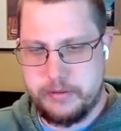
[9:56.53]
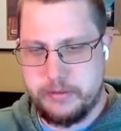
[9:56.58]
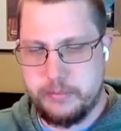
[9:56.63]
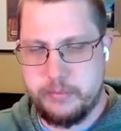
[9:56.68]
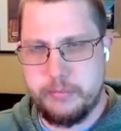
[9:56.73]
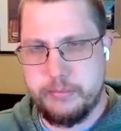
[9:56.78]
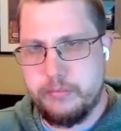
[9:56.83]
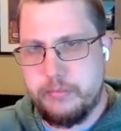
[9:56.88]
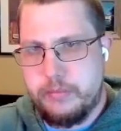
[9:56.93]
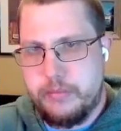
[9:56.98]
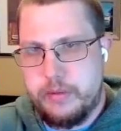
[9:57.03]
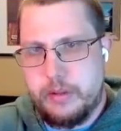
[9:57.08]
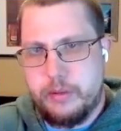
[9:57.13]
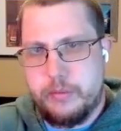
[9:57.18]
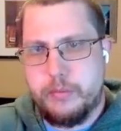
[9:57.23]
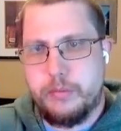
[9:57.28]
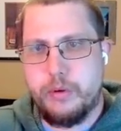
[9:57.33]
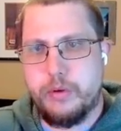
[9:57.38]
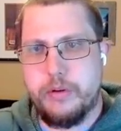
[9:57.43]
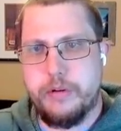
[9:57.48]

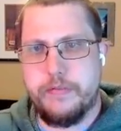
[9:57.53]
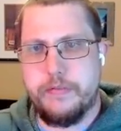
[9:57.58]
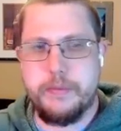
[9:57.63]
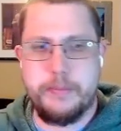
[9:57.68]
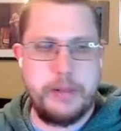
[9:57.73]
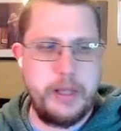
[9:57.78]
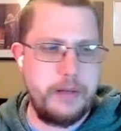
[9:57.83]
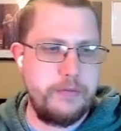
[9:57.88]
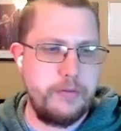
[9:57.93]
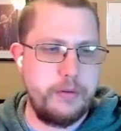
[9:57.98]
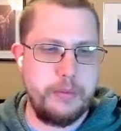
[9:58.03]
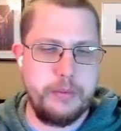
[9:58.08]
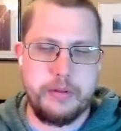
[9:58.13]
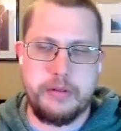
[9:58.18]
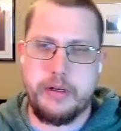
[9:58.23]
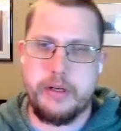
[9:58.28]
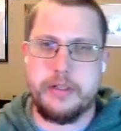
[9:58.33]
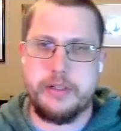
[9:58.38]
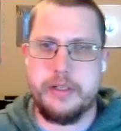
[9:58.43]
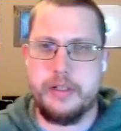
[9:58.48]
more of the platform
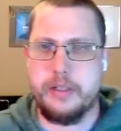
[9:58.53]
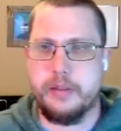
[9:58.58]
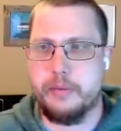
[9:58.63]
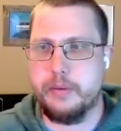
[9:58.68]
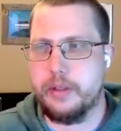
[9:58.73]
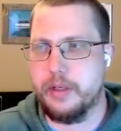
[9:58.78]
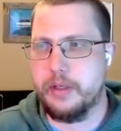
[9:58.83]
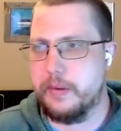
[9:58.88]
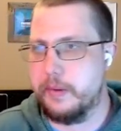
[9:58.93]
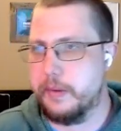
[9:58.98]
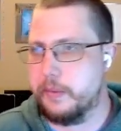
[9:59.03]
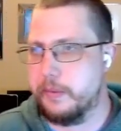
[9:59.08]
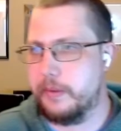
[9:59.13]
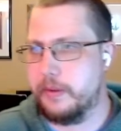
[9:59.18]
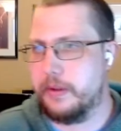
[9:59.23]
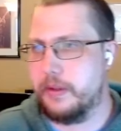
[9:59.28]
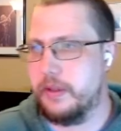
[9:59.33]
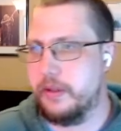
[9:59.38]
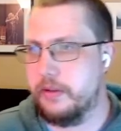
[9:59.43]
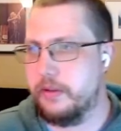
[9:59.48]
direction that we're going
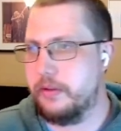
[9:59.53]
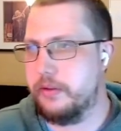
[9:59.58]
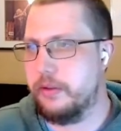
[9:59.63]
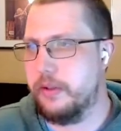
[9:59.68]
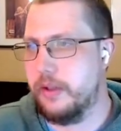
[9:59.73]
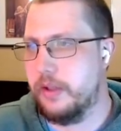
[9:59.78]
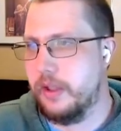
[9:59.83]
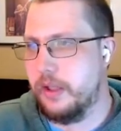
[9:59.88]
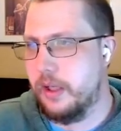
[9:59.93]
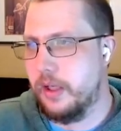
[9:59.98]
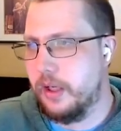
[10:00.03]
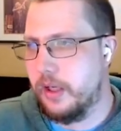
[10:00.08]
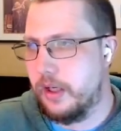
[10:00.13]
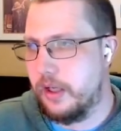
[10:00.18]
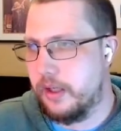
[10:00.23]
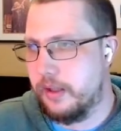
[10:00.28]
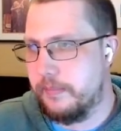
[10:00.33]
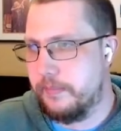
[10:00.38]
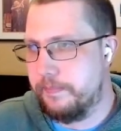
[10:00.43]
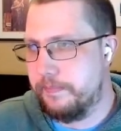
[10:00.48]
with this.
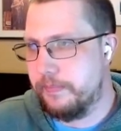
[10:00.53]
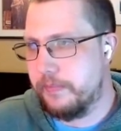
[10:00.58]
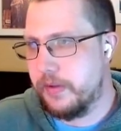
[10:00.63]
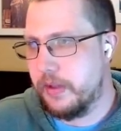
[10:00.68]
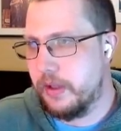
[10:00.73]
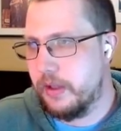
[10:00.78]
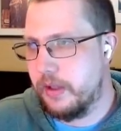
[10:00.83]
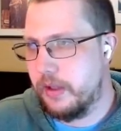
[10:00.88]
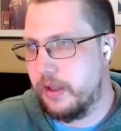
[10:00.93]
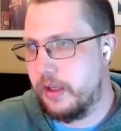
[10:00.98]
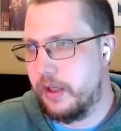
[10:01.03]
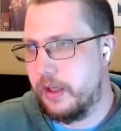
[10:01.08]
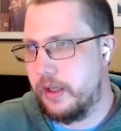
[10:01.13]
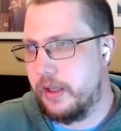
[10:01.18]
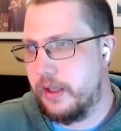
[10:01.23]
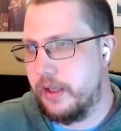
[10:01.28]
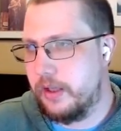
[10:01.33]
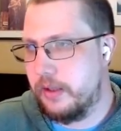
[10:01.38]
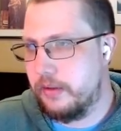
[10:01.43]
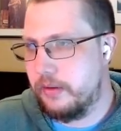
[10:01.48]
Um,
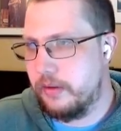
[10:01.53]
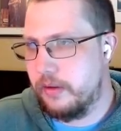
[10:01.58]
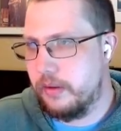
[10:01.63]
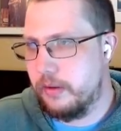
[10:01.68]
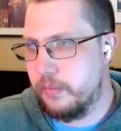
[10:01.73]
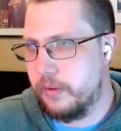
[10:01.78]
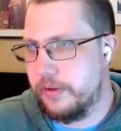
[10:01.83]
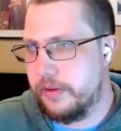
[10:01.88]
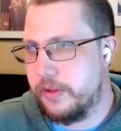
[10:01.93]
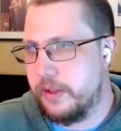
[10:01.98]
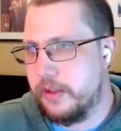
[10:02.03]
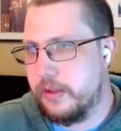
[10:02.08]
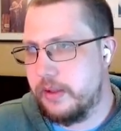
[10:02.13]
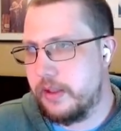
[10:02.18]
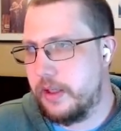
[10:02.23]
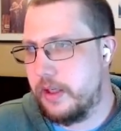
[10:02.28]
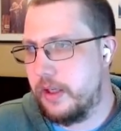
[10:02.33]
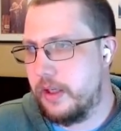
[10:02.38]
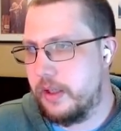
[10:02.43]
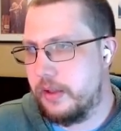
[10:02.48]
and one thing
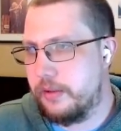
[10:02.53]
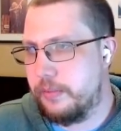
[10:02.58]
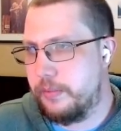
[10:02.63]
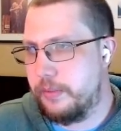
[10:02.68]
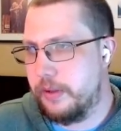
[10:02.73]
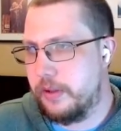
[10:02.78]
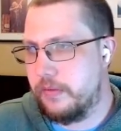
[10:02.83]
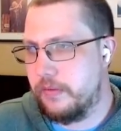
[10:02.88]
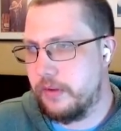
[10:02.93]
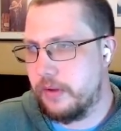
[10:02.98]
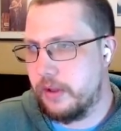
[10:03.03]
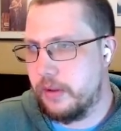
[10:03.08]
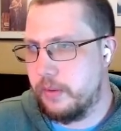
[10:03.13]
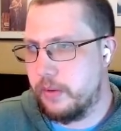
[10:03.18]
that I specifically